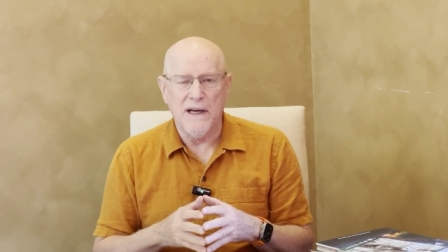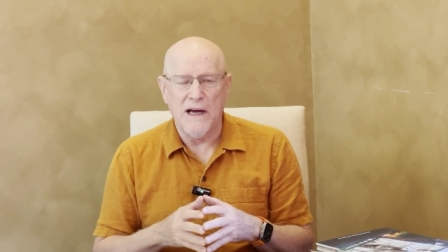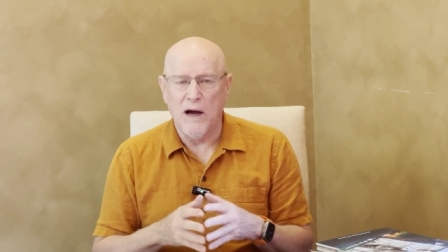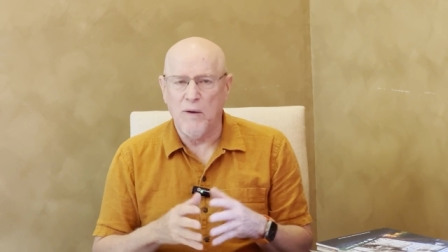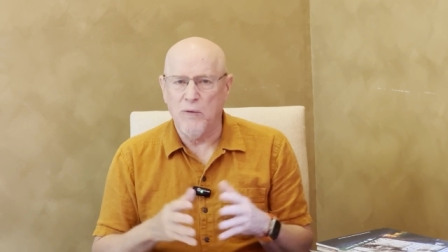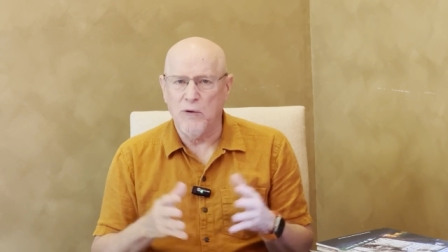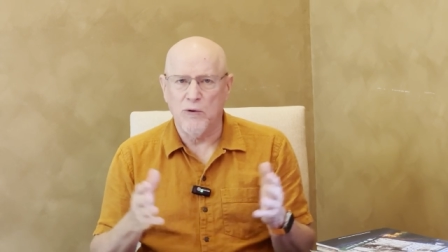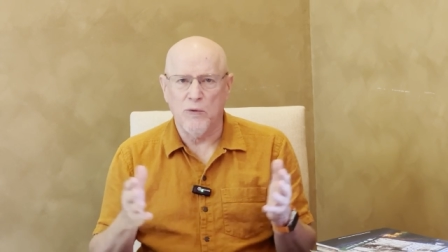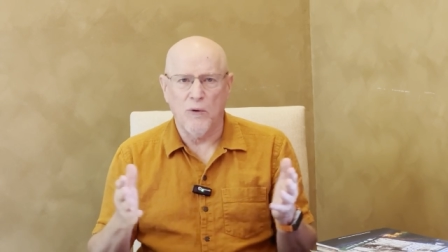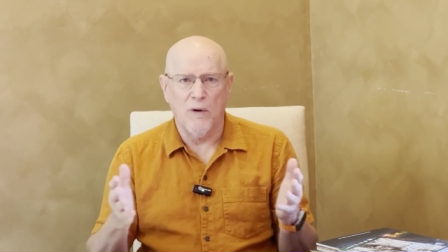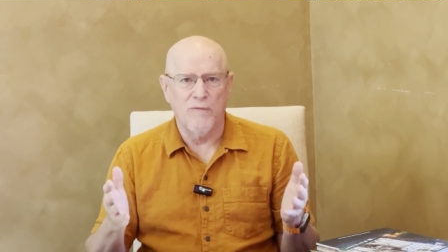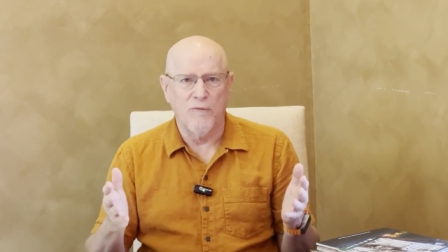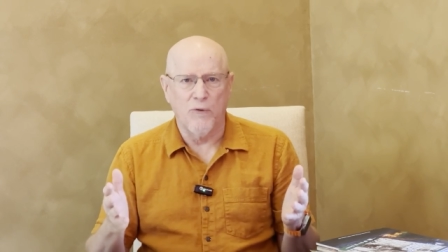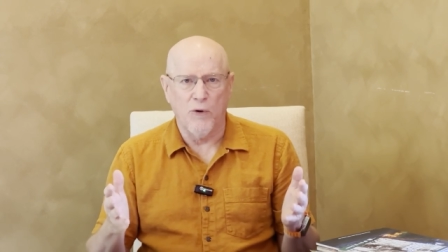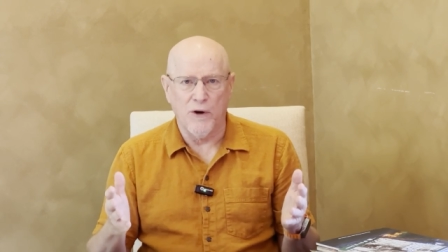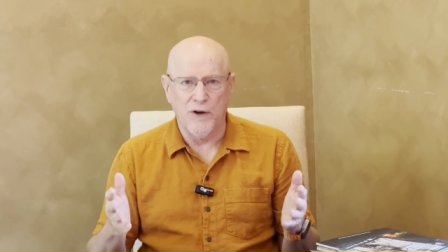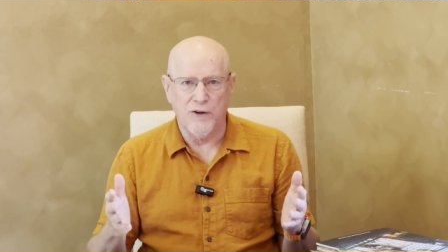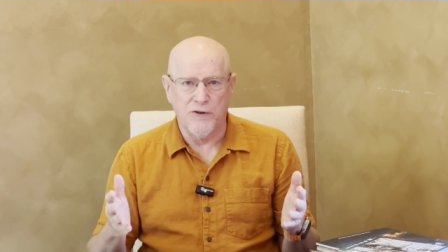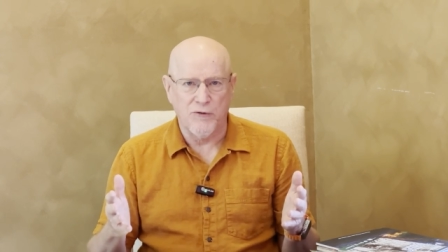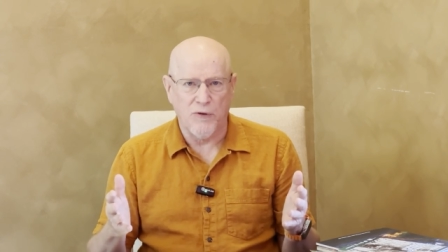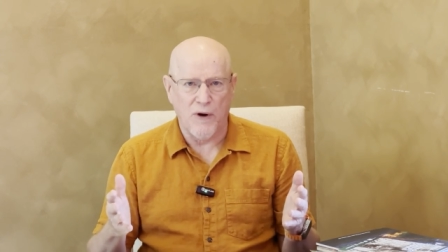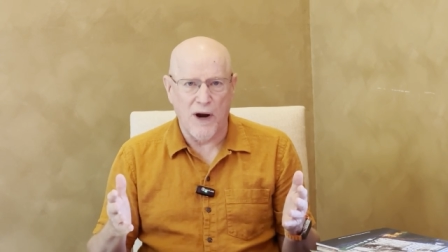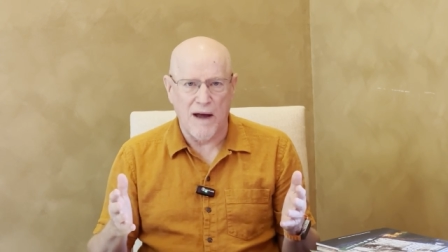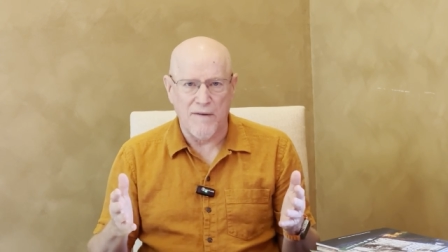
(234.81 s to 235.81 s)
I want to
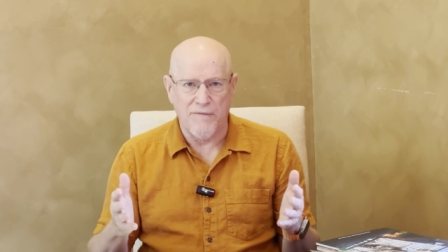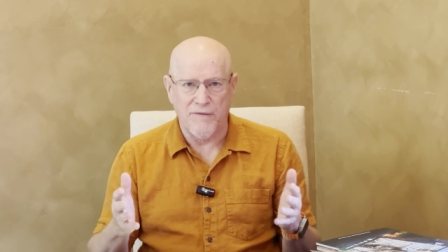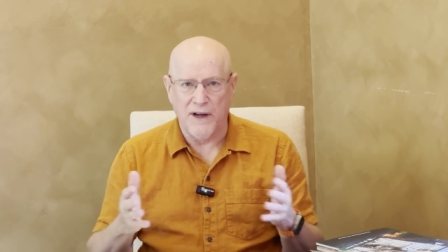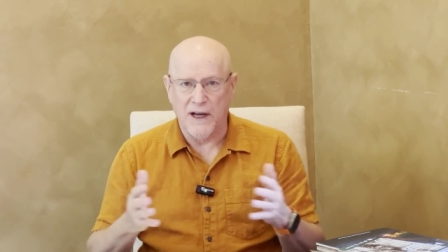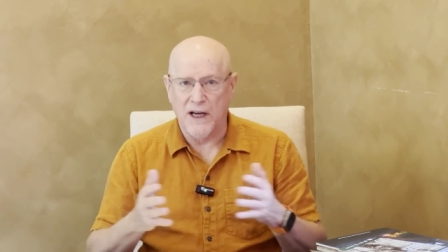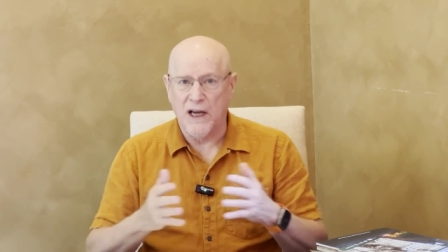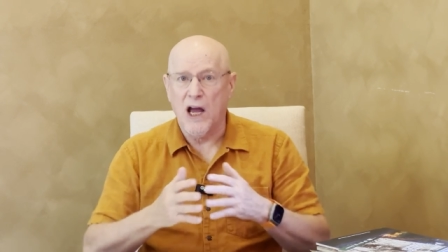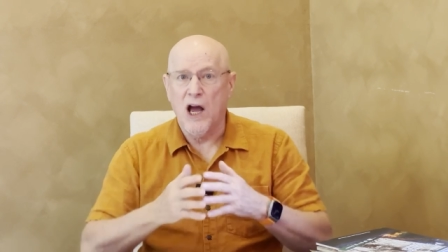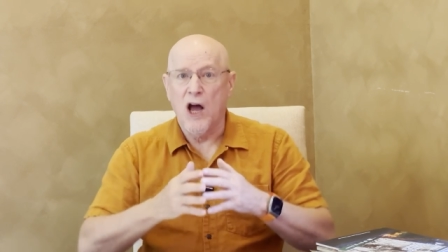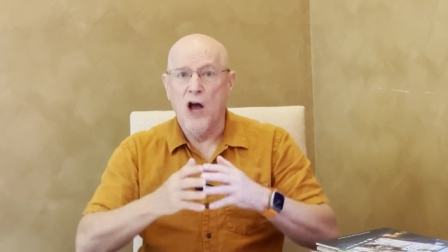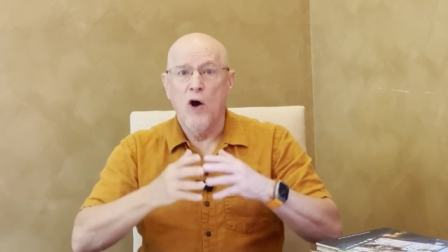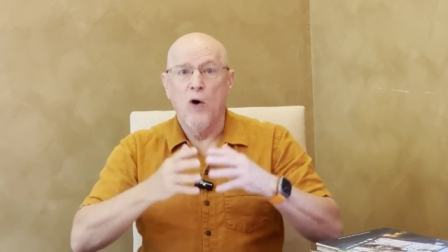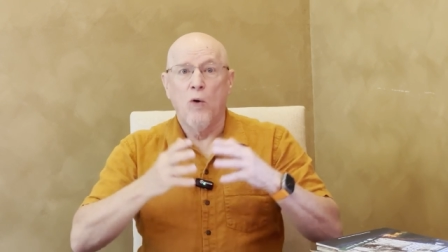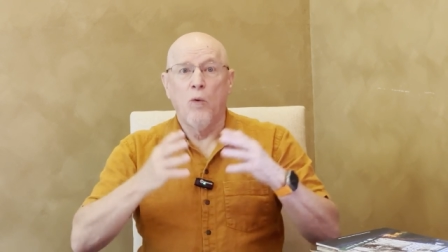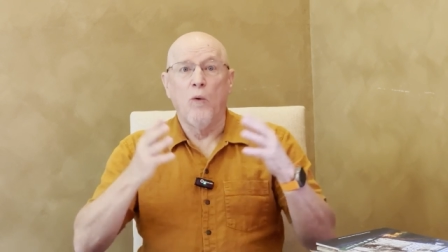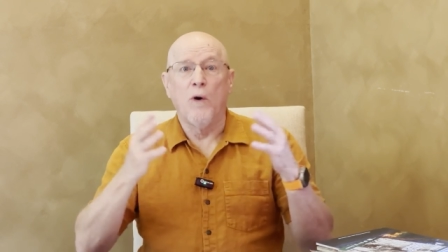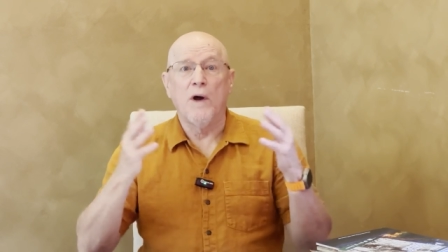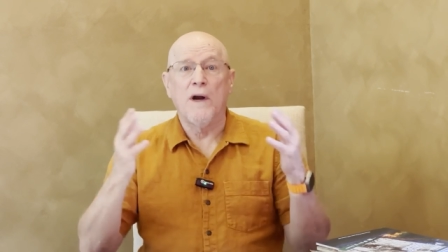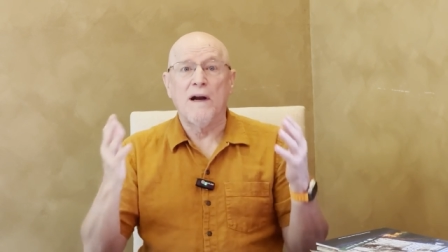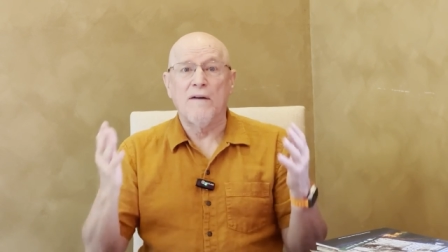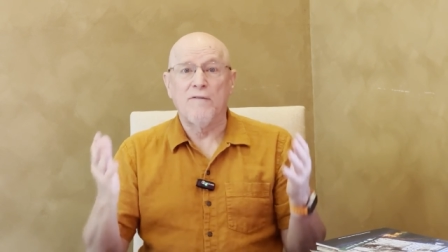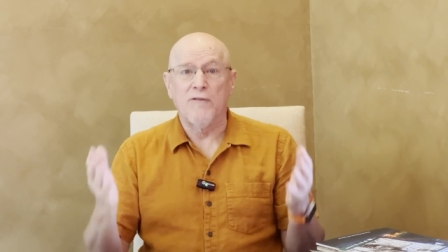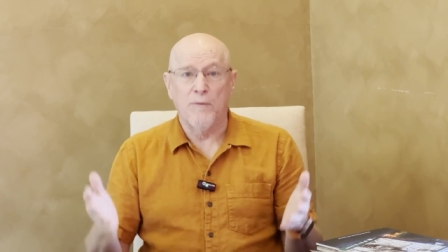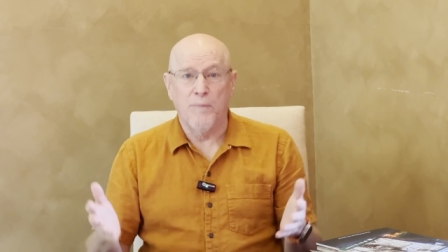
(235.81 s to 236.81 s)
avoid traffic
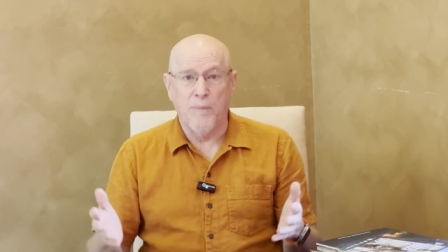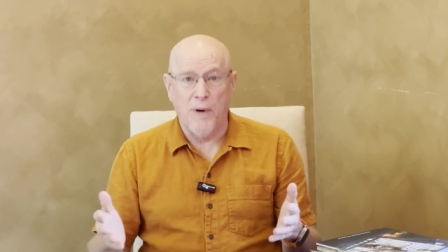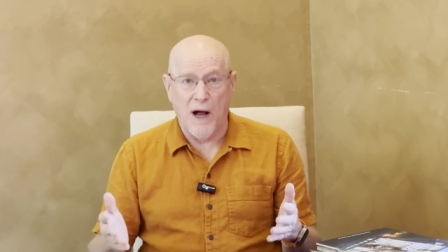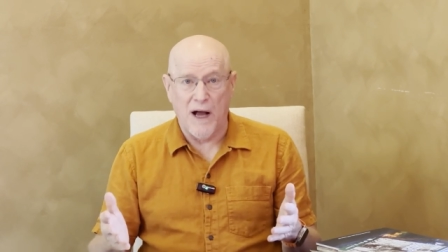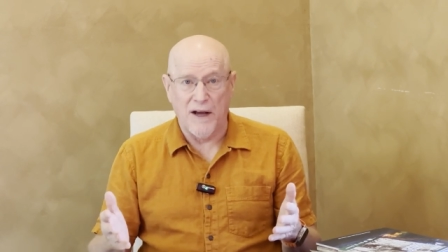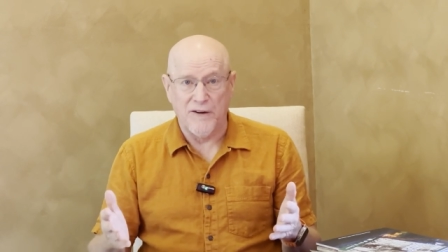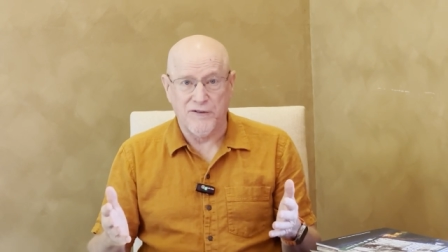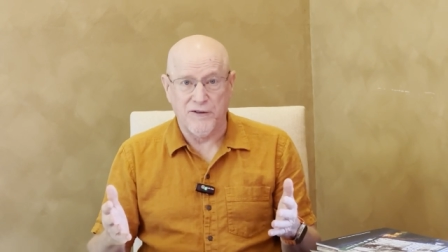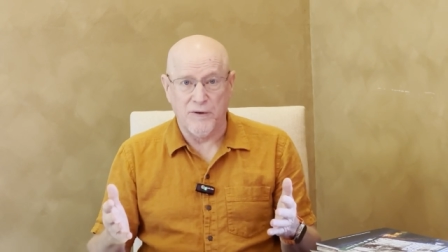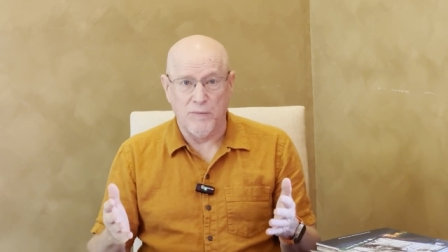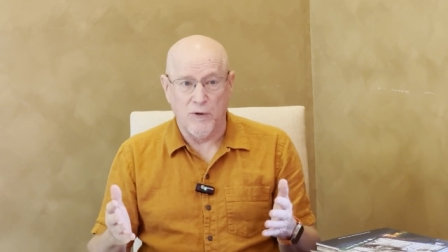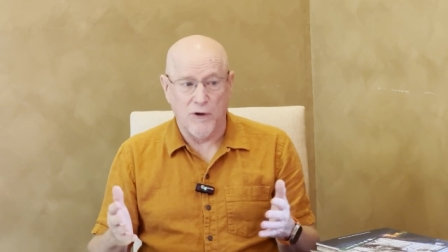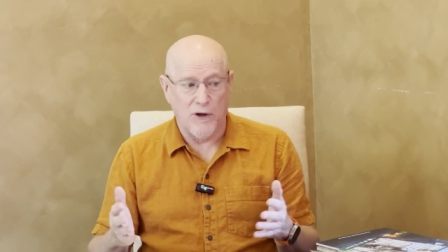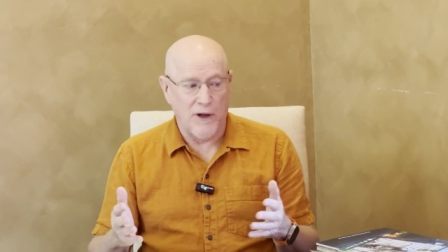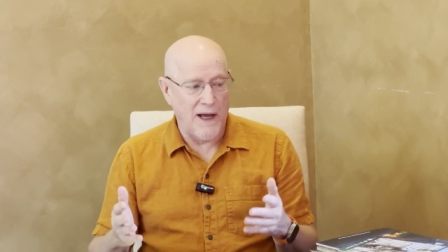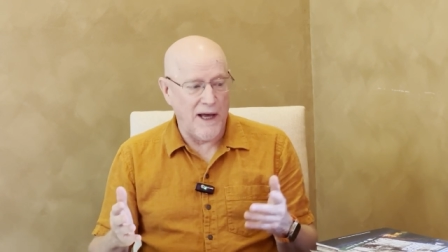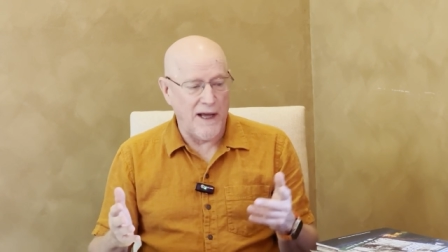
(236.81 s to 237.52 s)
whenever possible.